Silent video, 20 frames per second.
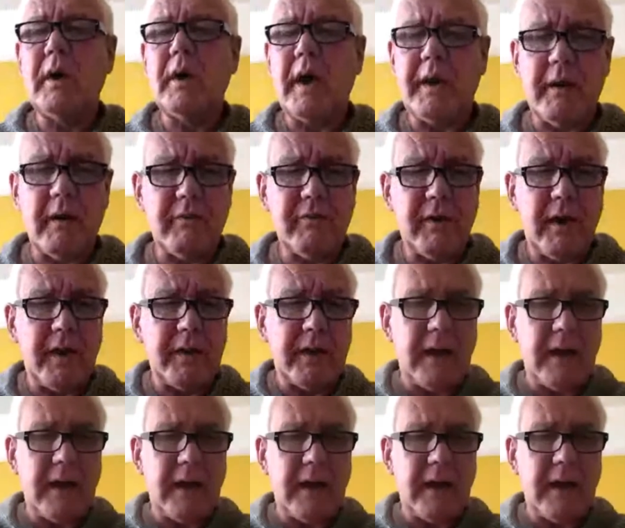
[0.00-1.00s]
And I
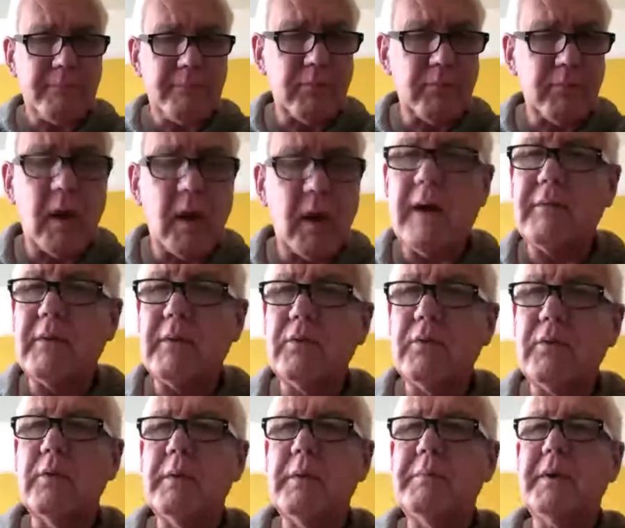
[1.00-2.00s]
found out other
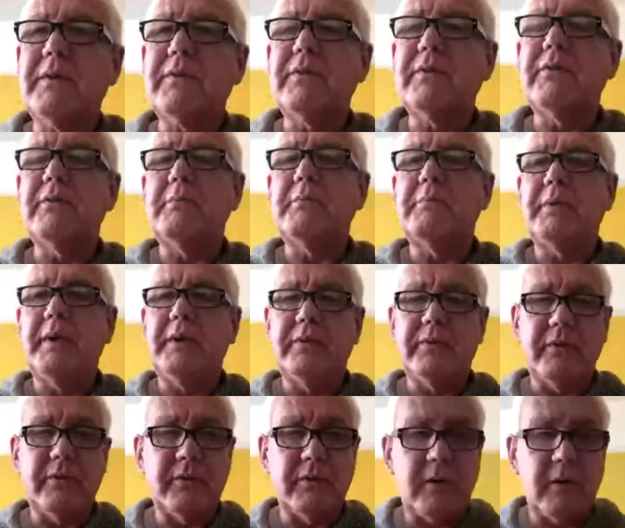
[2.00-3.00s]
naughty bits and
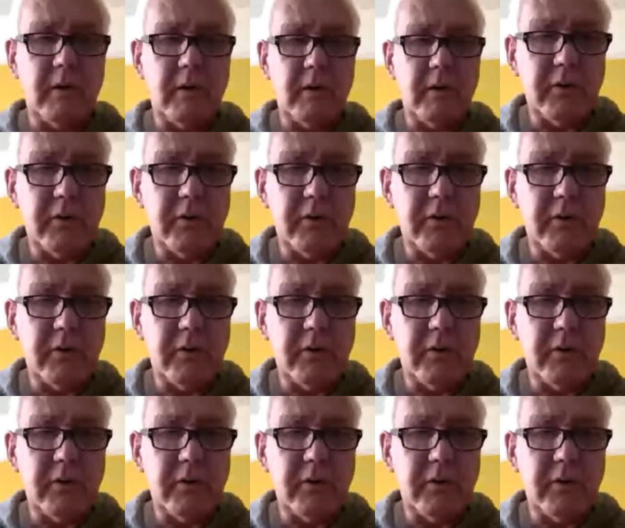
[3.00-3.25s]
pieces that